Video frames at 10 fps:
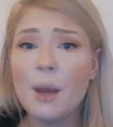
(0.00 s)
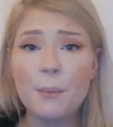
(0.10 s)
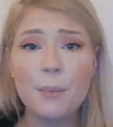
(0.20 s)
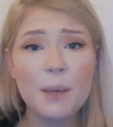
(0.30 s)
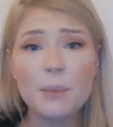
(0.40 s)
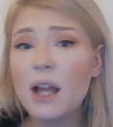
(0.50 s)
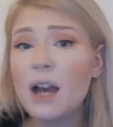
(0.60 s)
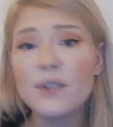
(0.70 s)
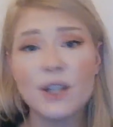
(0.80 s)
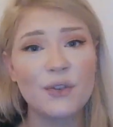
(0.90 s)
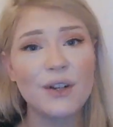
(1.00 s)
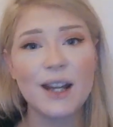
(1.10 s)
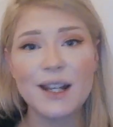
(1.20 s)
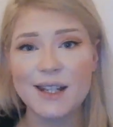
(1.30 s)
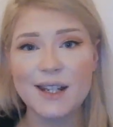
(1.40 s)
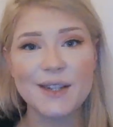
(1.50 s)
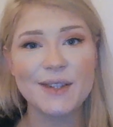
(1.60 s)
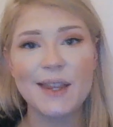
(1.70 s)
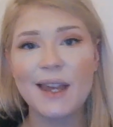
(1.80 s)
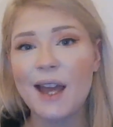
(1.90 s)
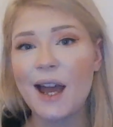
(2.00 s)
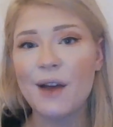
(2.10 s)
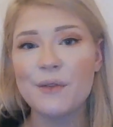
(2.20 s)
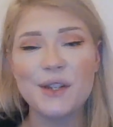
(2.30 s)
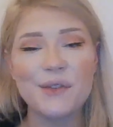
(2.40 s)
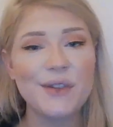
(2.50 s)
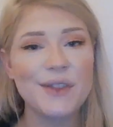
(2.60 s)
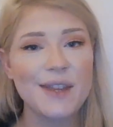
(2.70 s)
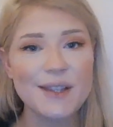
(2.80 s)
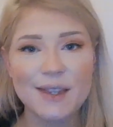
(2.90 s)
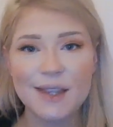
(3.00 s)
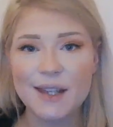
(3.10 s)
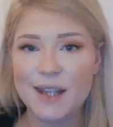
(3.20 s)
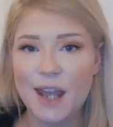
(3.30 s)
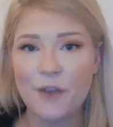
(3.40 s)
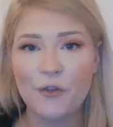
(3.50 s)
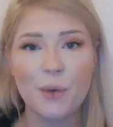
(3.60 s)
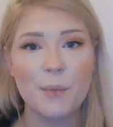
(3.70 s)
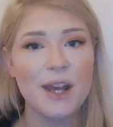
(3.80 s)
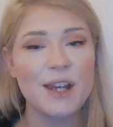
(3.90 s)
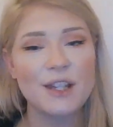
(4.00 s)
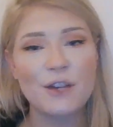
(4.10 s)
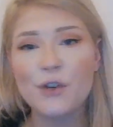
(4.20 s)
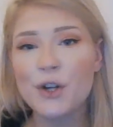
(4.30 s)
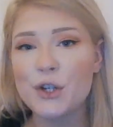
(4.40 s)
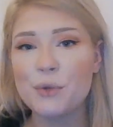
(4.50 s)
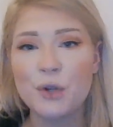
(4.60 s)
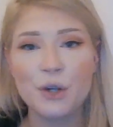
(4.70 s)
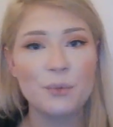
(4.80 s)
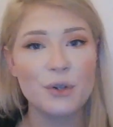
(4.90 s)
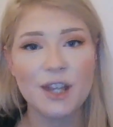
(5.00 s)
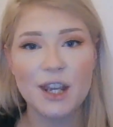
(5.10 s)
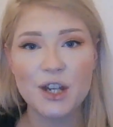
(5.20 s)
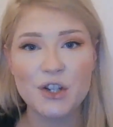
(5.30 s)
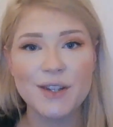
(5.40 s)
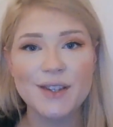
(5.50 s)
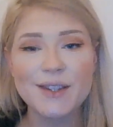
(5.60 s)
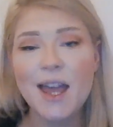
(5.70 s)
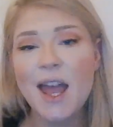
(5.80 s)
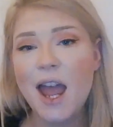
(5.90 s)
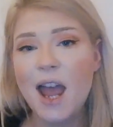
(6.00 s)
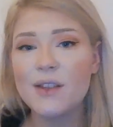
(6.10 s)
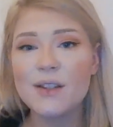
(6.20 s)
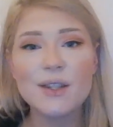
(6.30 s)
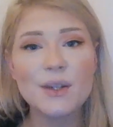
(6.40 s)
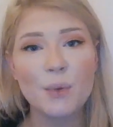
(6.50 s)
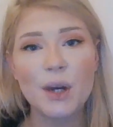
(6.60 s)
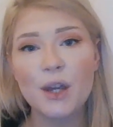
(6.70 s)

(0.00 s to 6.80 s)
people have different ideas and they have different things that they take from it and different interpretations. And this is what